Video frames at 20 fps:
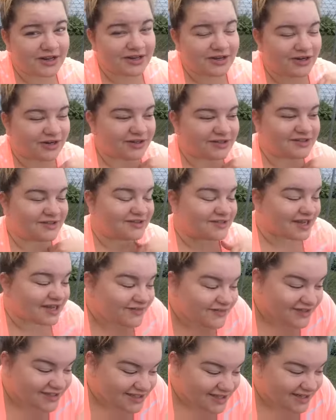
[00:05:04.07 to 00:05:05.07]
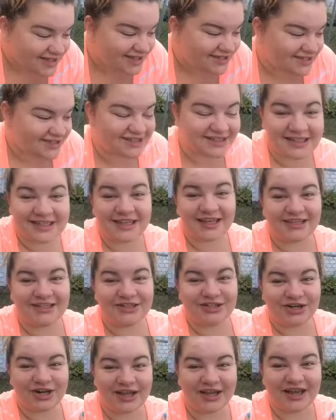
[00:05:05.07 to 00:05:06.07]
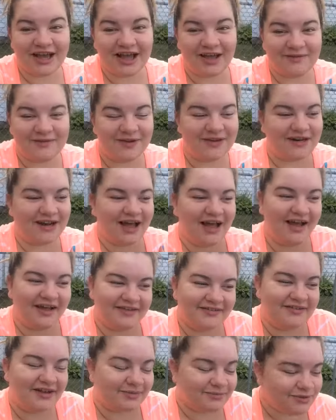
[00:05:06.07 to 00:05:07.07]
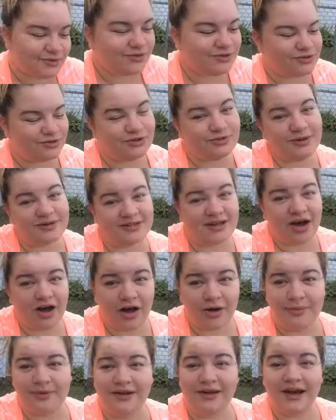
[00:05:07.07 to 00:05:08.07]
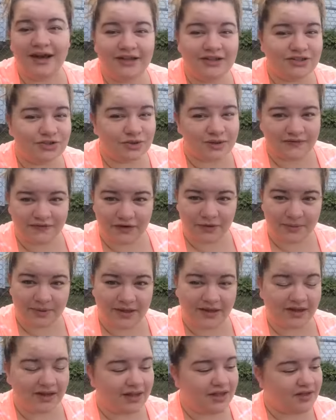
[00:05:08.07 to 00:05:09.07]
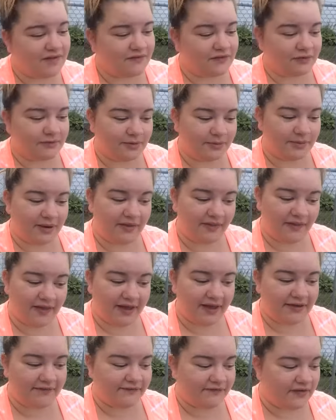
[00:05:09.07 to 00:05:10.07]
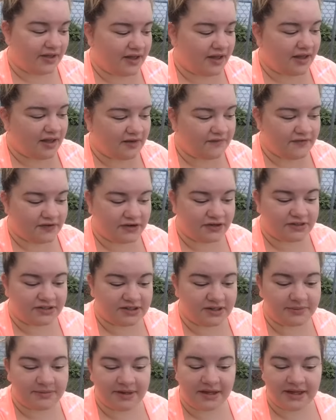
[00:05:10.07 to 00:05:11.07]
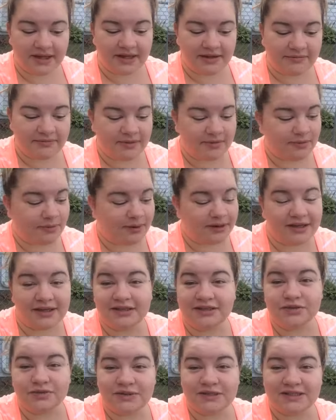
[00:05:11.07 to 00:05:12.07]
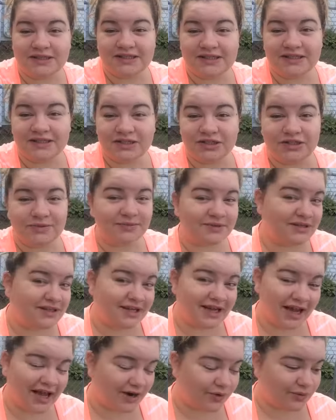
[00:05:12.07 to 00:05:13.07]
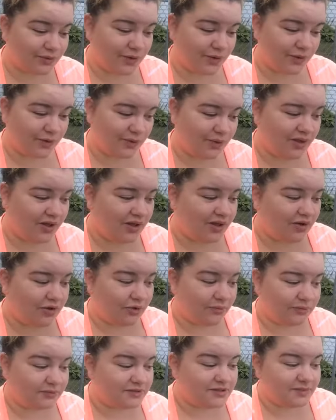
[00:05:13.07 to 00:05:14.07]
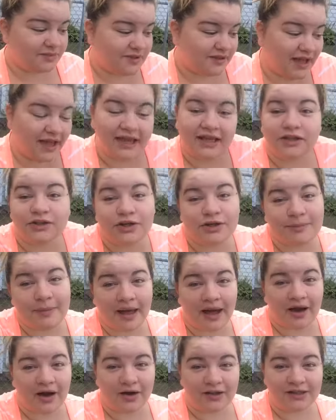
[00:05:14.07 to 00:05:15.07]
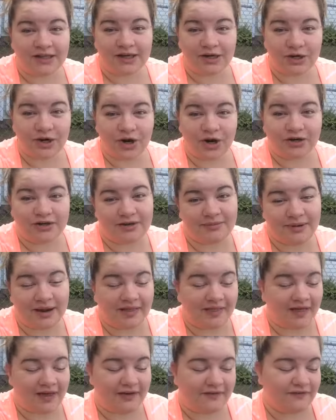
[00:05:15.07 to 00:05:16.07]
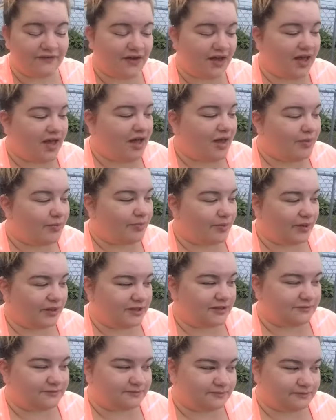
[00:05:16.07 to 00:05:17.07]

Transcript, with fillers: in here because I was kind of excited to see it yesterday. I mean, I, I'm doing YouTube as a hobby. I enjoy filming, filming my life. I figure someday maybe my kids will want to see it or something. I don't know. Or something I can look back on later on in my life. But